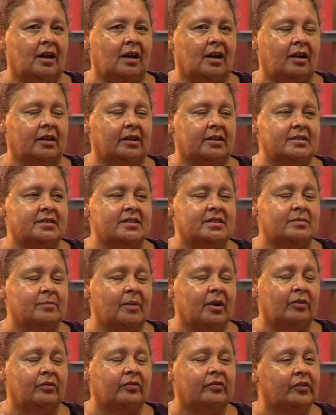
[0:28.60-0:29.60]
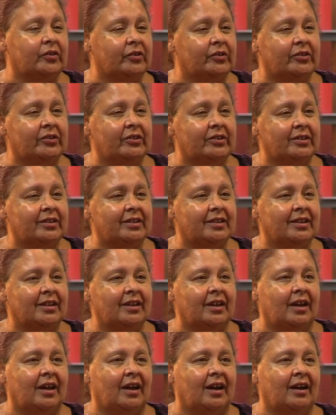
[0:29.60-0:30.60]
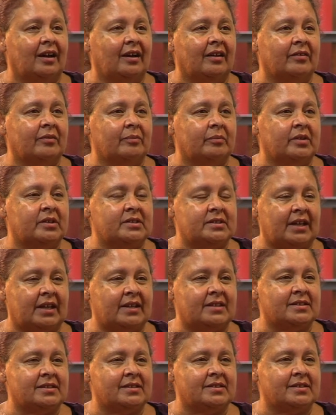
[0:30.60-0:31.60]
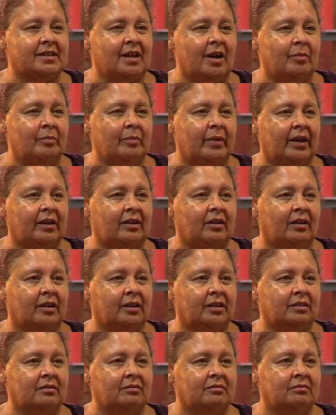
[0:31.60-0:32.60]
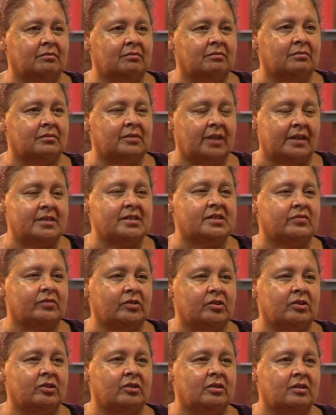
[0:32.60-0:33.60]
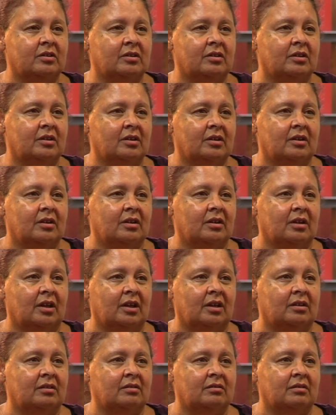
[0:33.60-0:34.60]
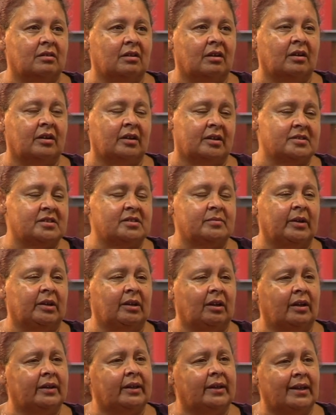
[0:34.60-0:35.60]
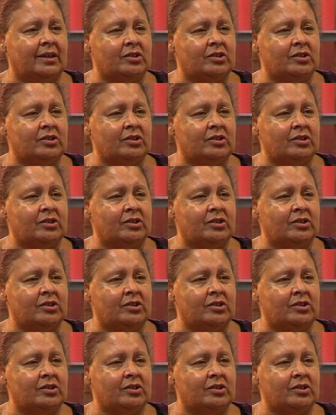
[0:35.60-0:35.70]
I can smell food, the taste has come back, I can taste food, and I don't smell like an